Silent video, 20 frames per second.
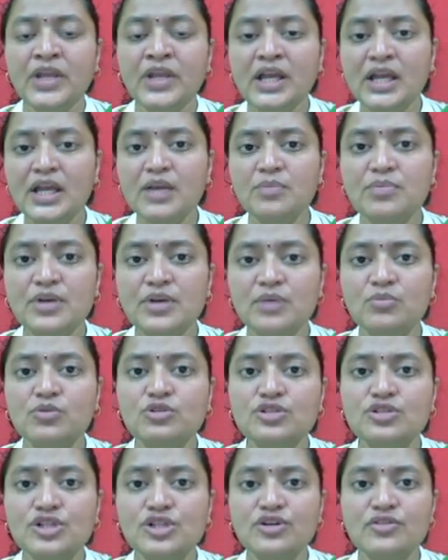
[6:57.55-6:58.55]
In
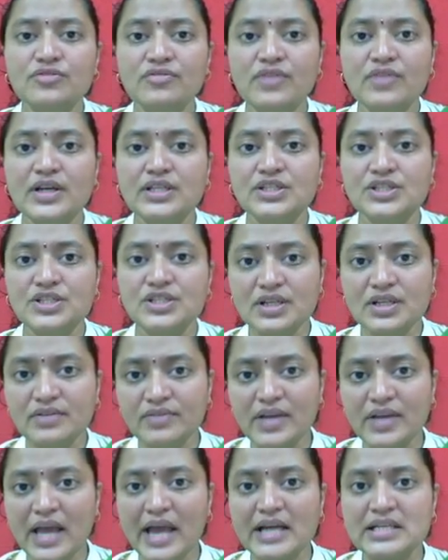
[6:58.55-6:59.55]
promotion of venture,
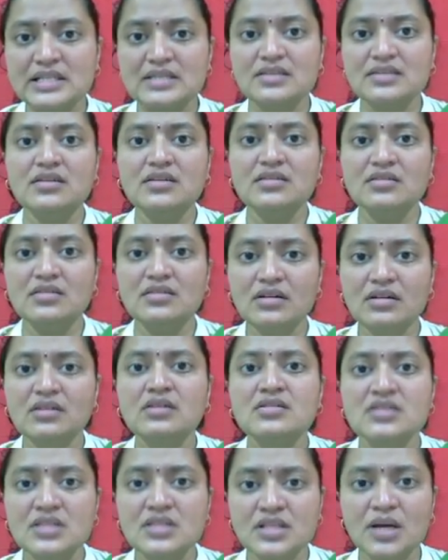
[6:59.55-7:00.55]
we had seen
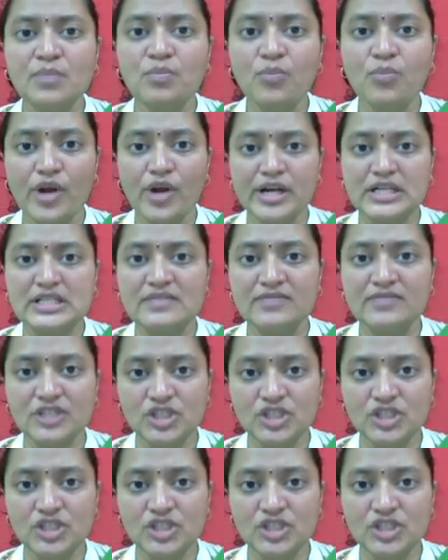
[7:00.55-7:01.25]
the sub points which